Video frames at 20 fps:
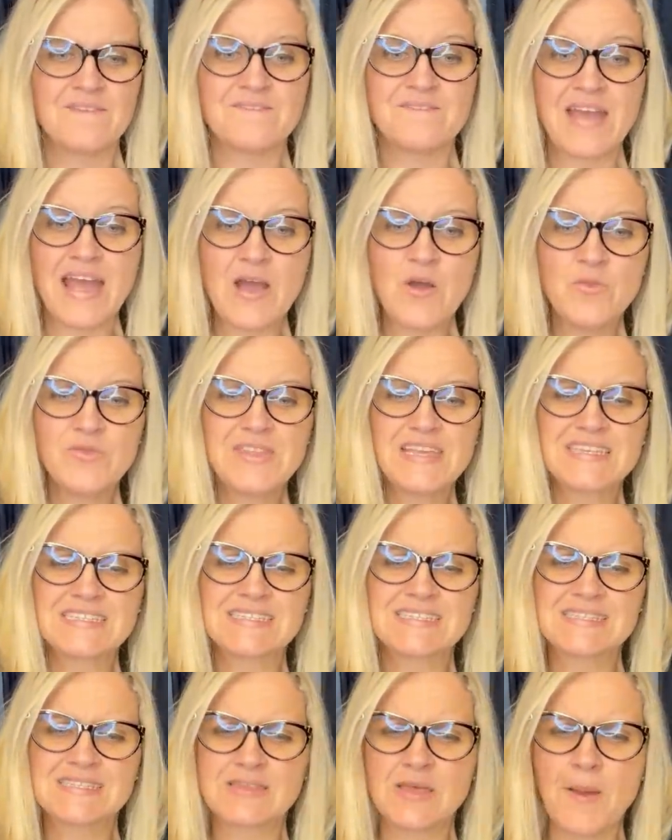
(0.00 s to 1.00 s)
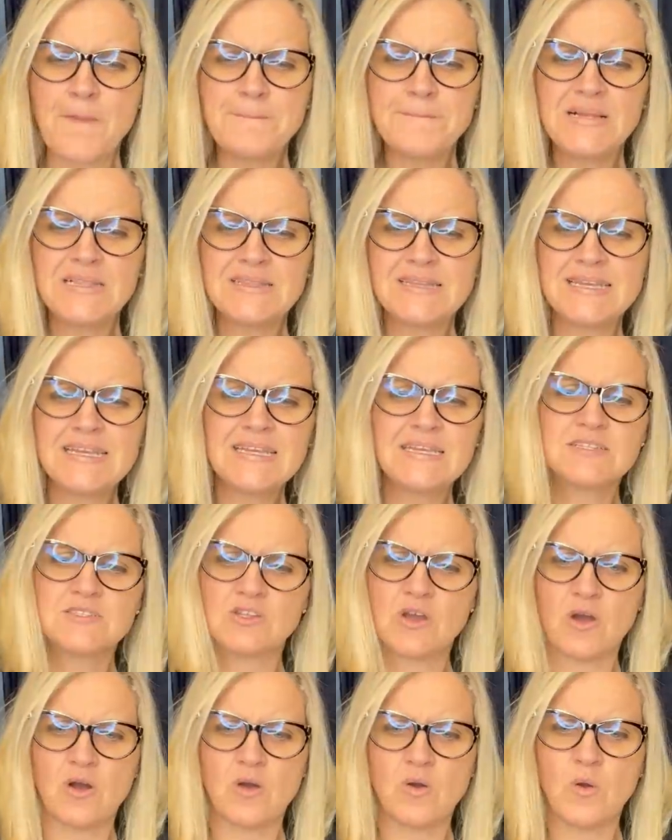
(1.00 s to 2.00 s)
Found this Thumbelina
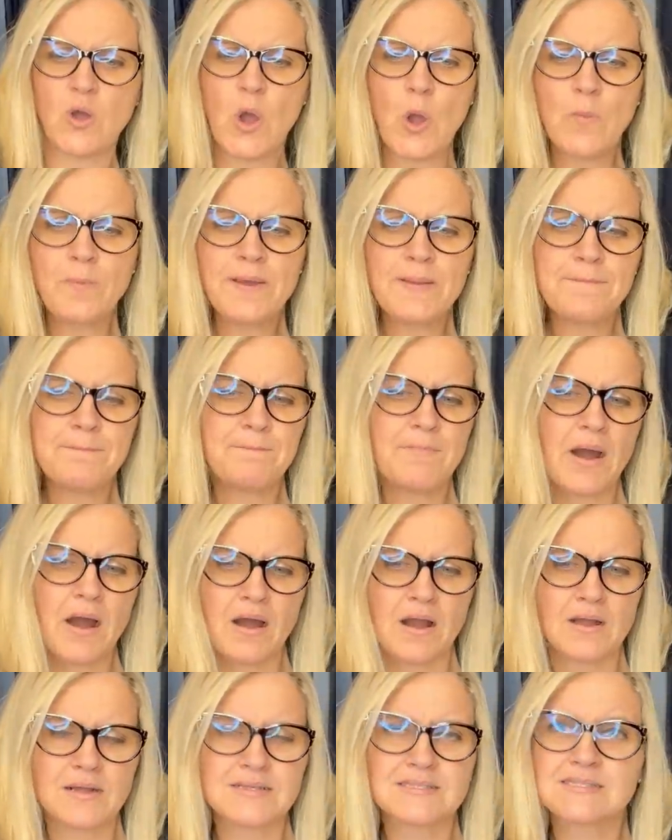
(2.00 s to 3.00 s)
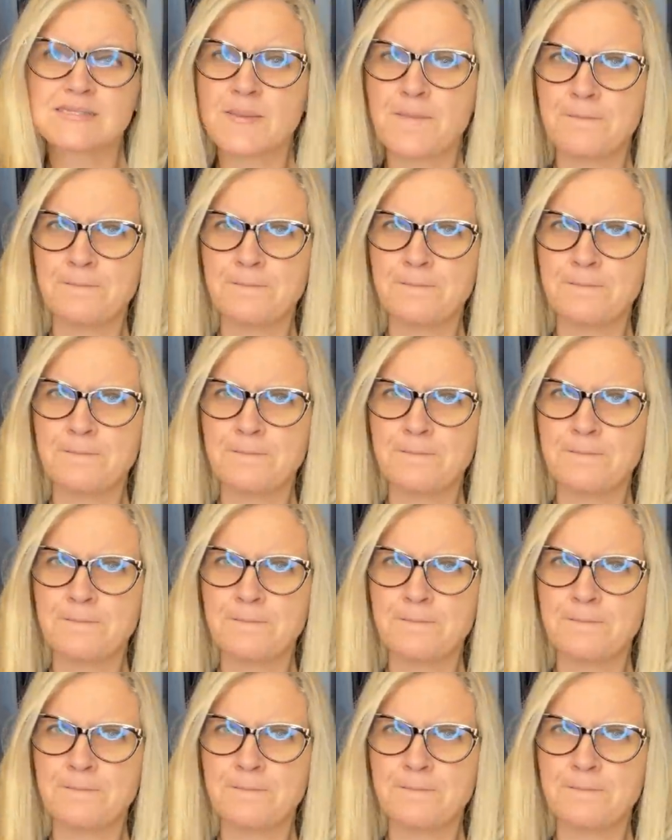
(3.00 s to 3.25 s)
doll, open box,